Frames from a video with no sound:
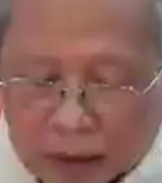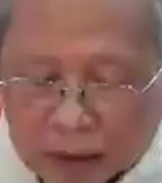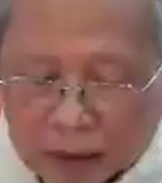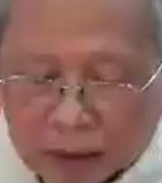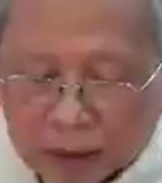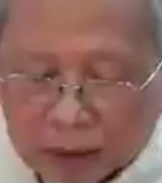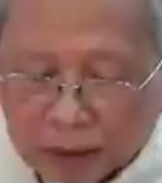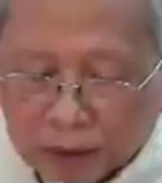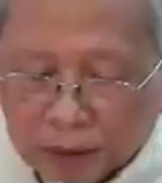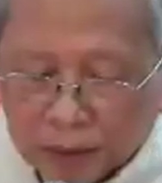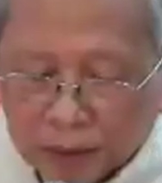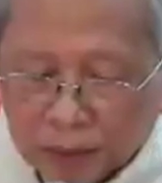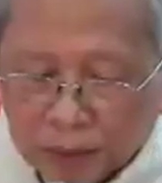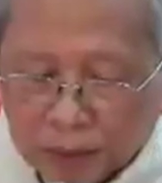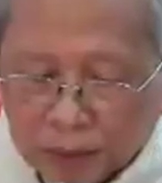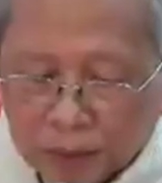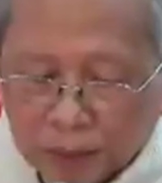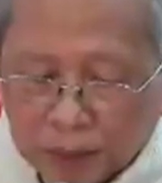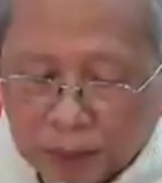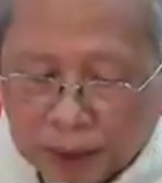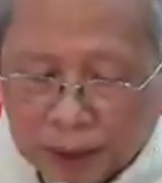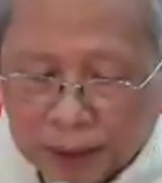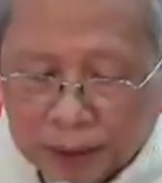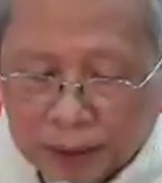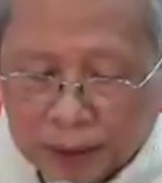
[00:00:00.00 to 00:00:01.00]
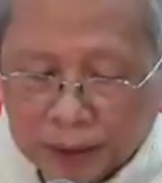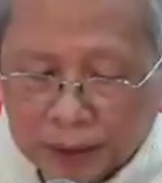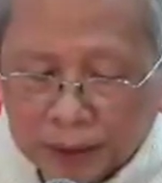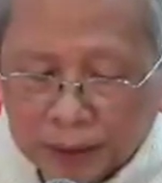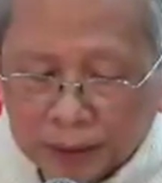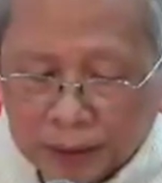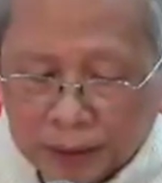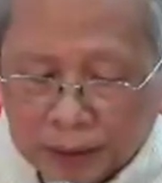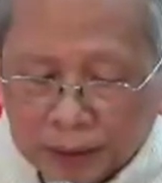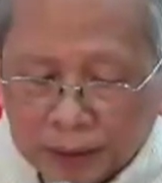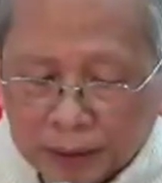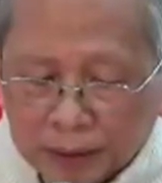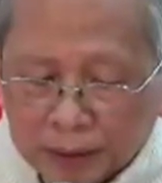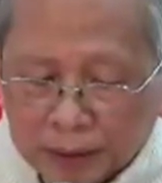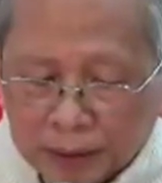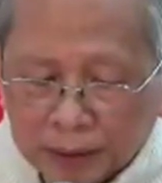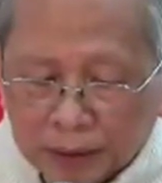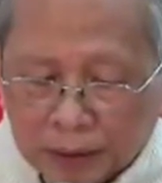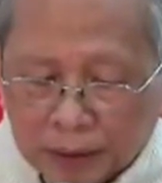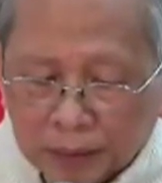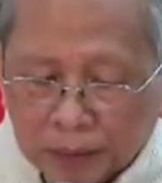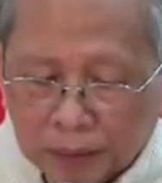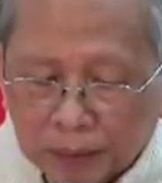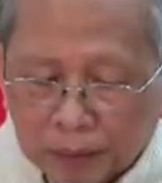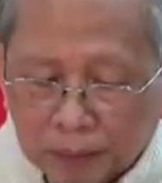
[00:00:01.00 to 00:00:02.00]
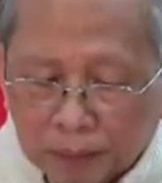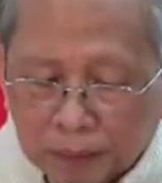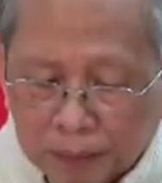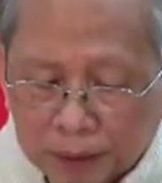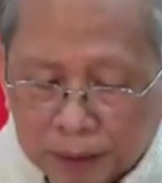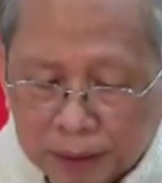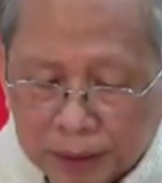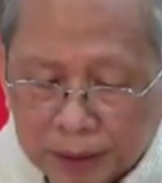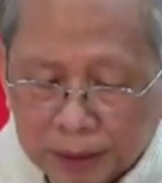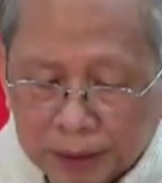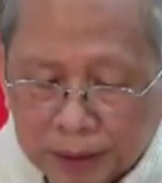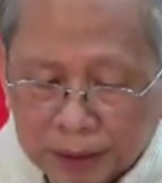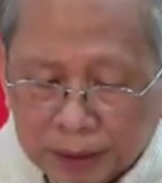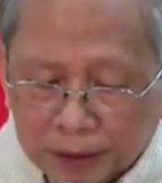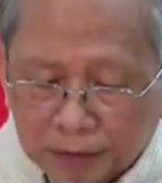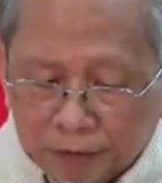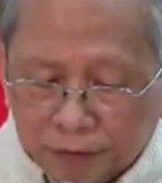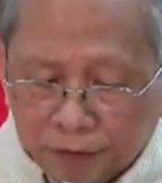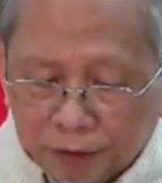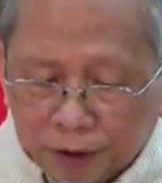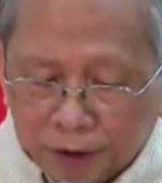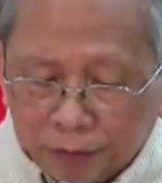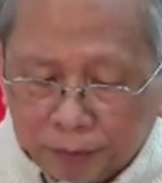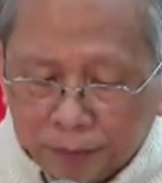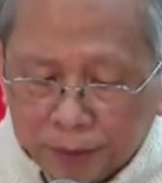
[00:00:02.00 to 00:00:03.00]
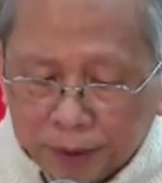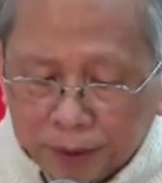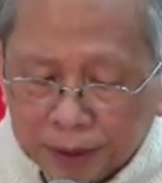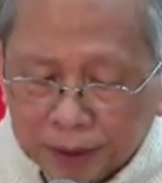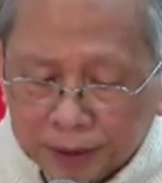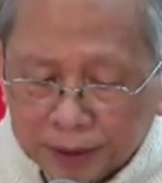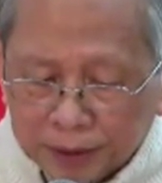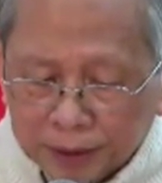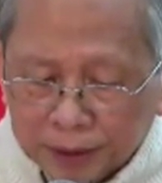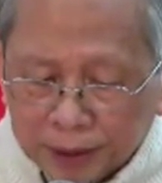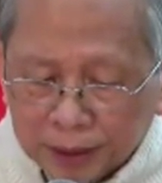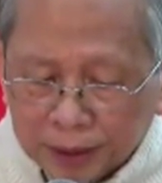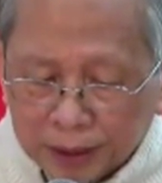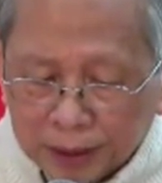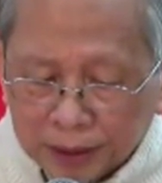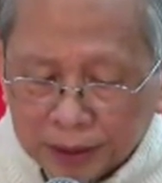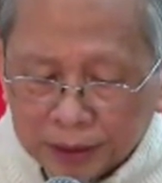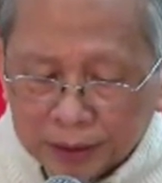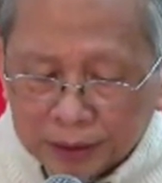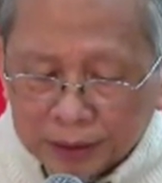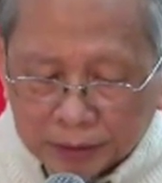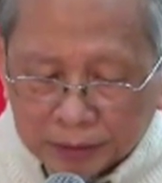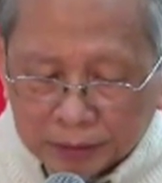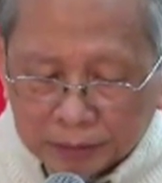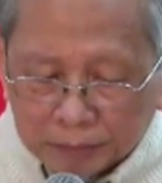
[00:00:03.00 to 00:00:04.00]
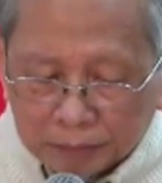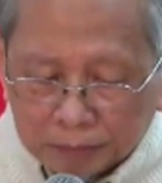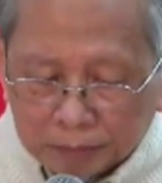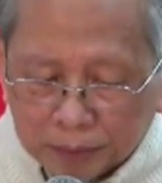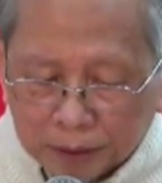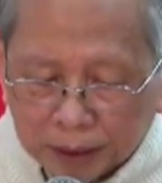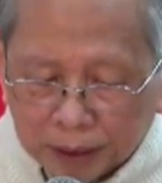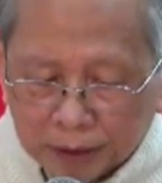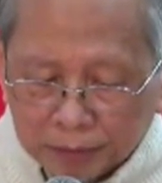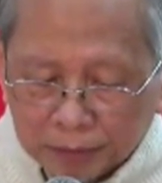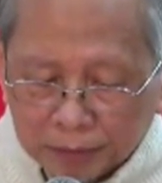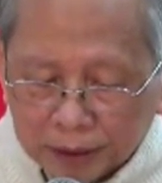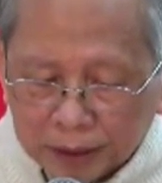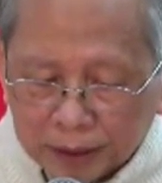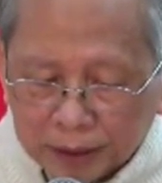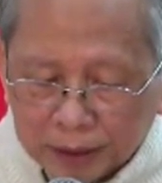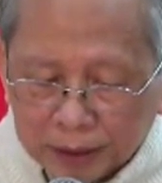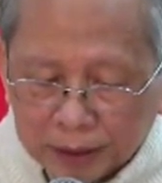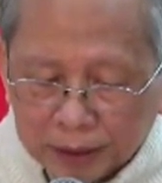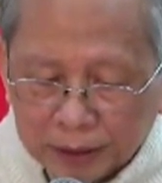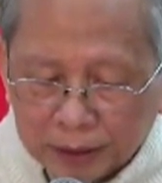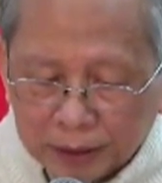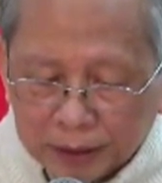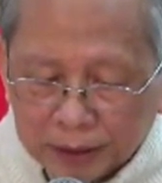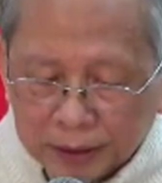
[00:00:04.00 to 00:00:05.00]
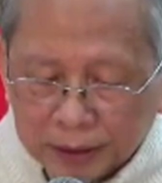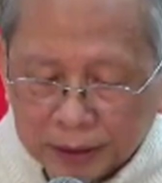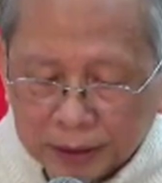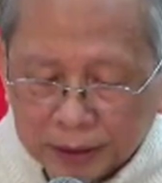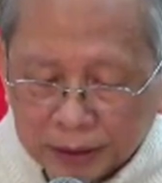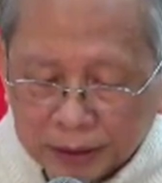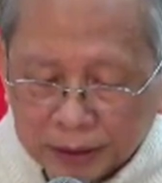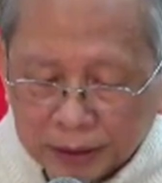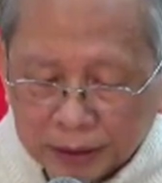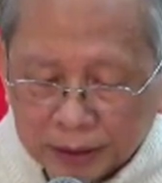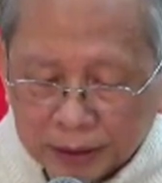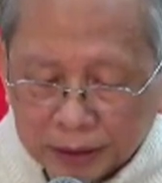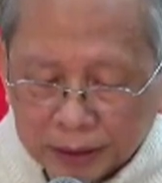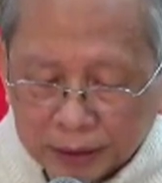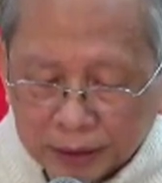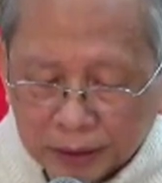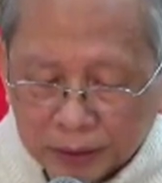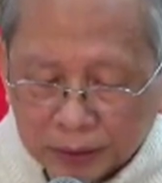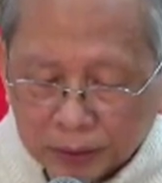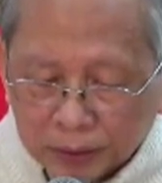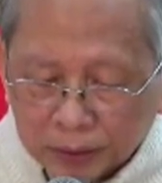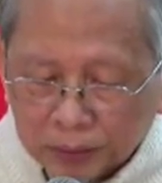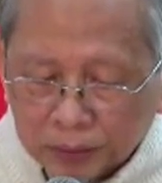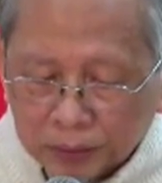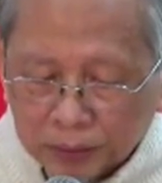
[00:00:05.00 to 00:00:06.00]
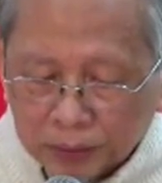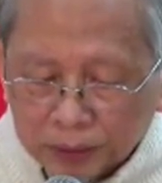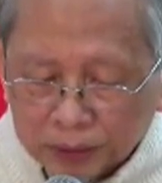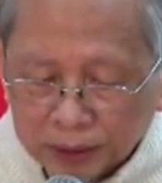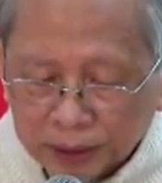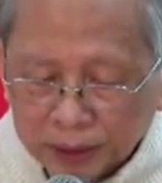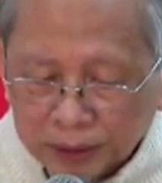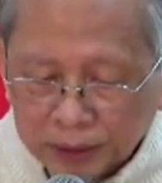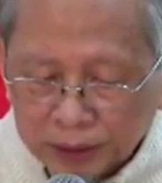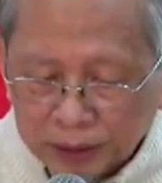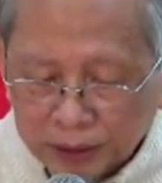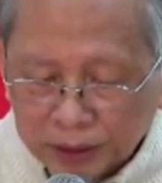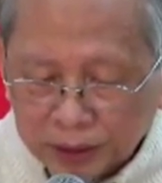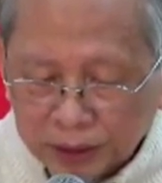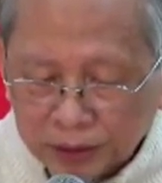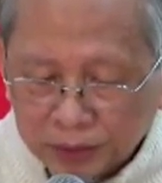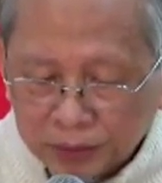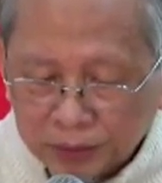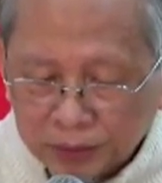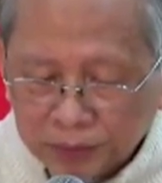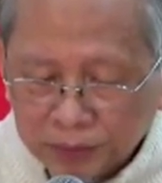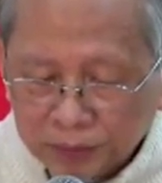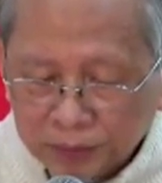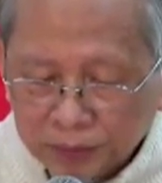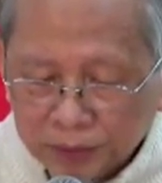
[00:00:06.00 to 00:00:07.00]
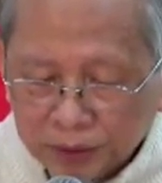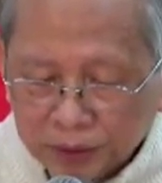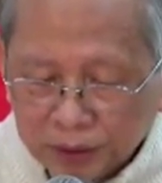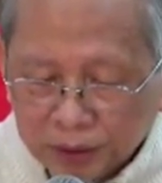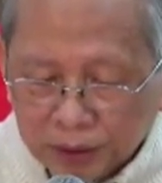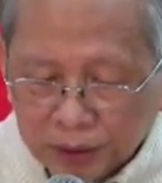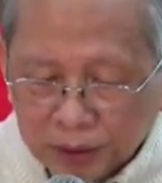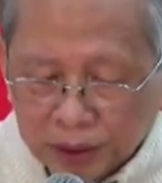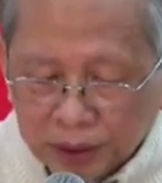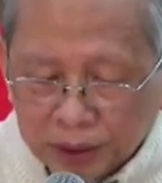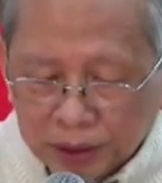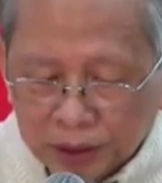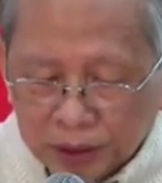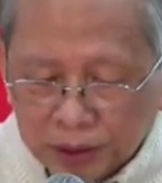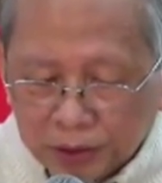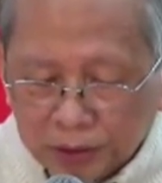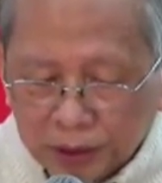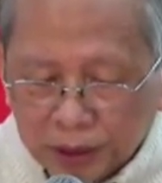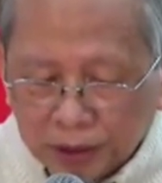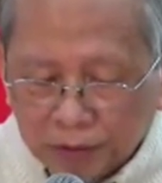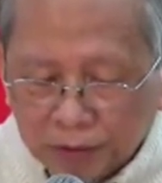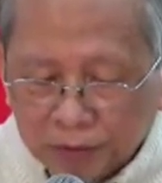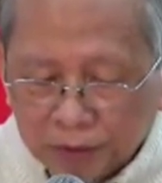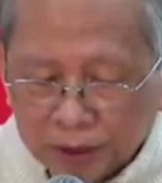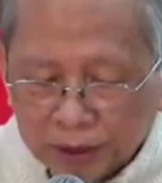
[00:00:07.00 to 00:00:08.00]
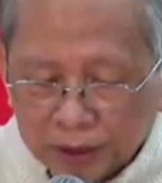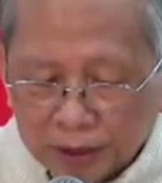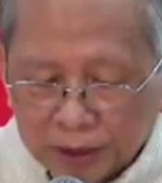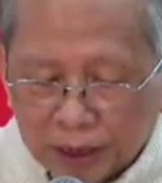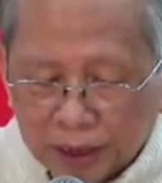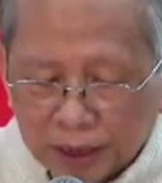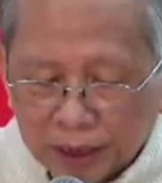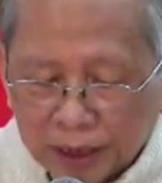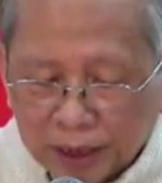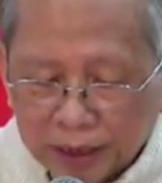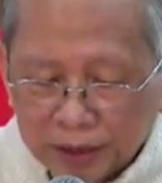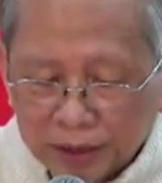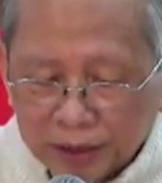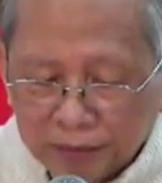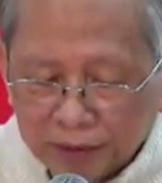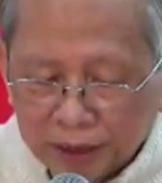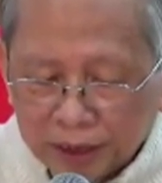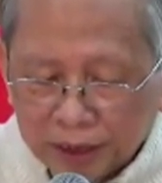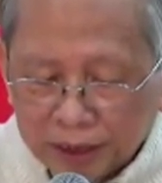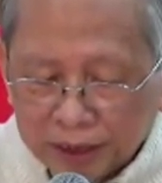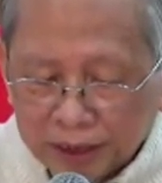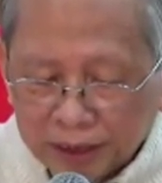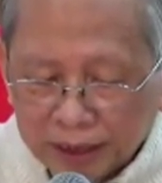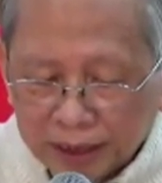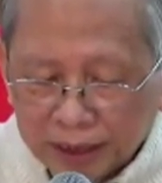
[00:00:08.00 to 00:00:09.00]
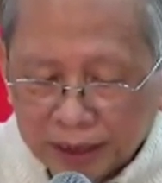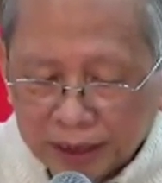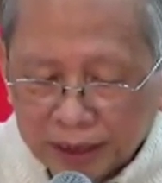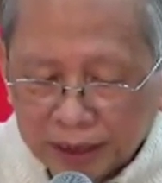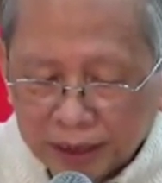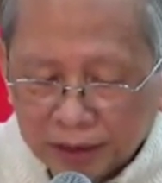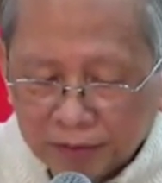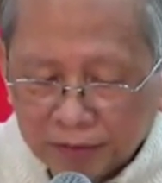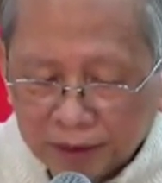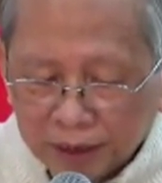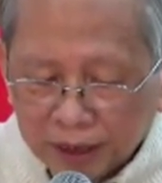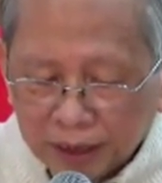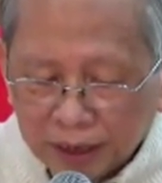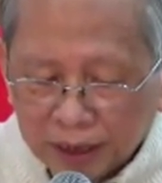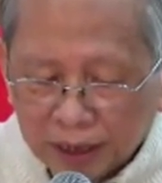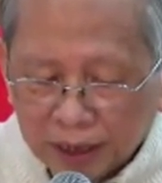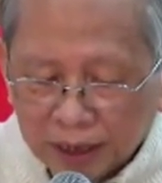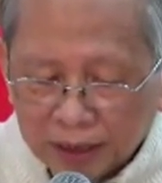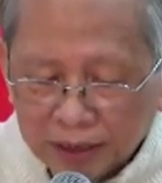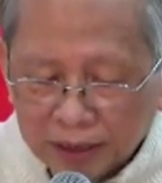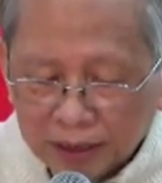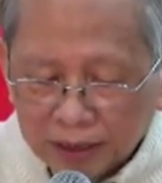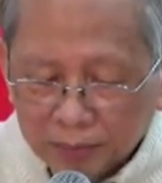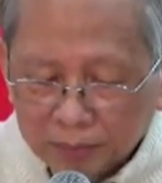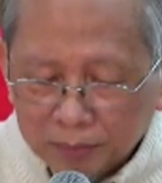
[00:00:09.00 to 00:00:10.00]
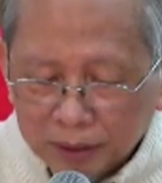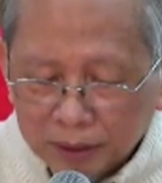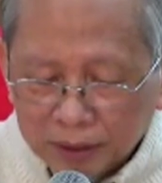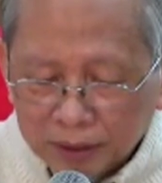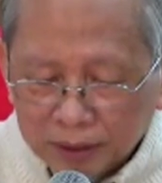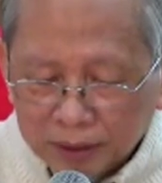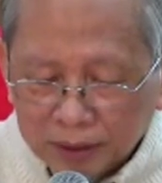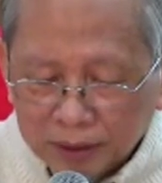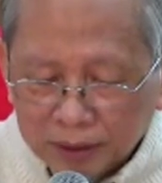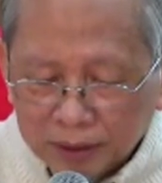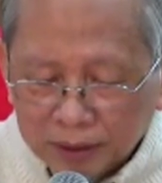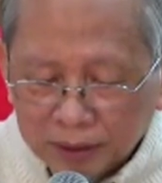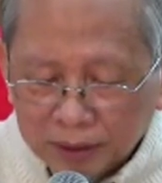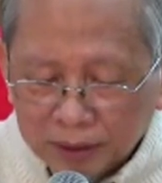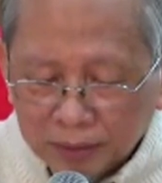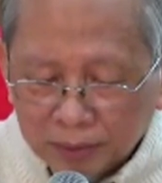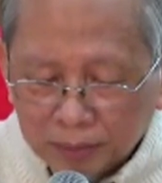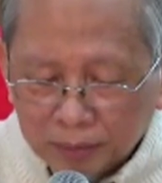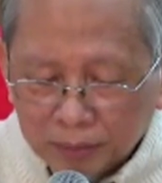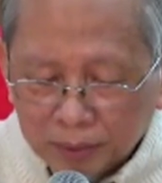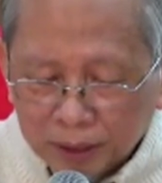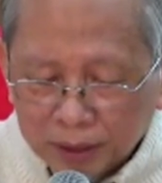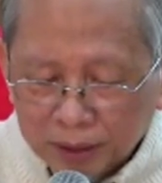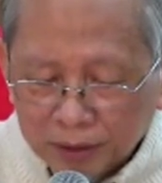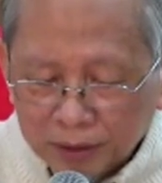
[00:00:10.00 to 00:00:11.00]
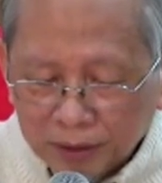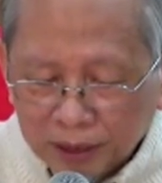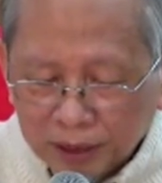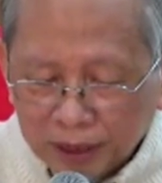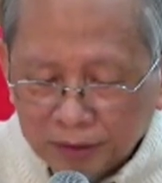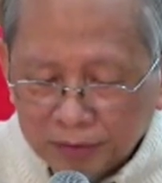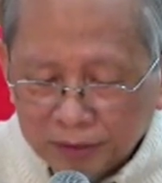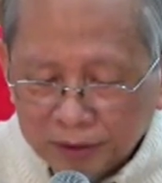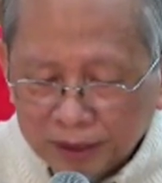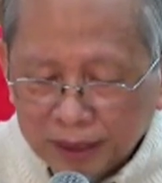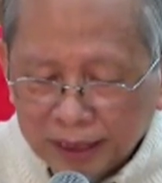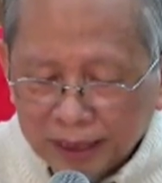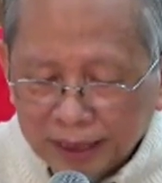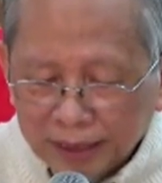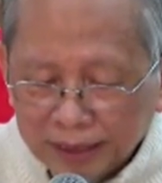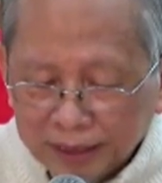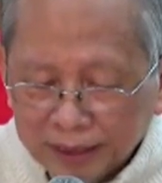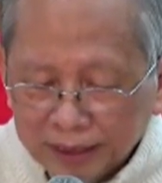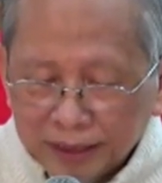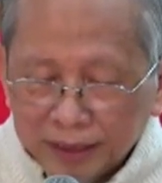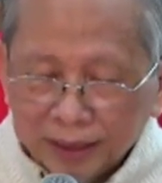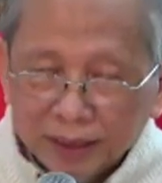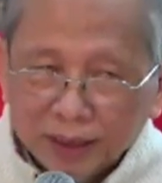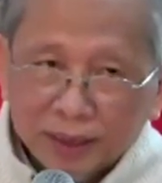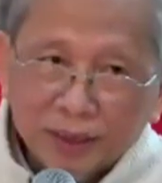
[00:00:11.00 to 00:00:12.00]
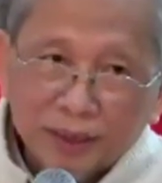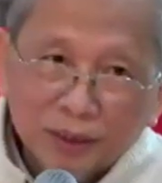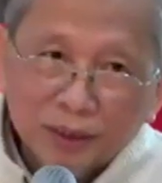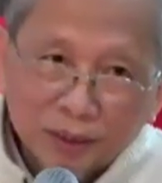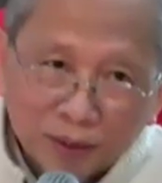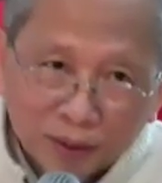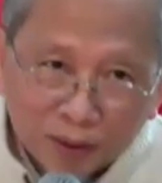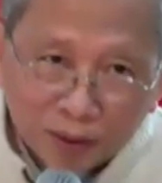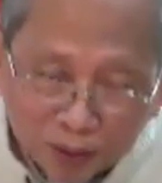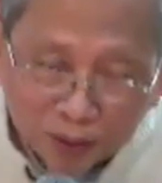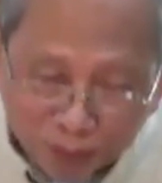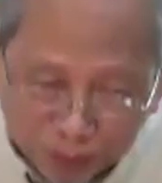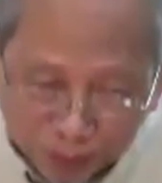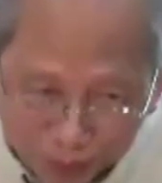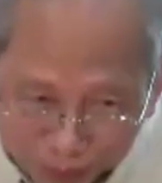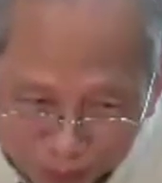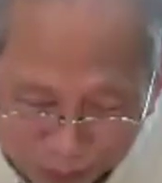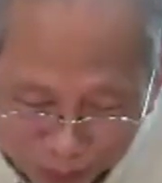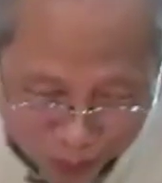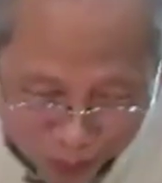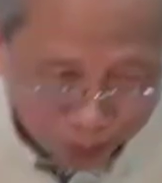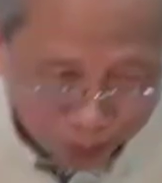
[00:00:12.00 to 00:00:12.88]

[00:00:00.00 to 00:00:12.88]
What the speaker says: So when Hongren, the Fifth Patriarch, privately told Shen Xiu, you have arrived at the gate of enlightenment, but you haven't entered it. Do you know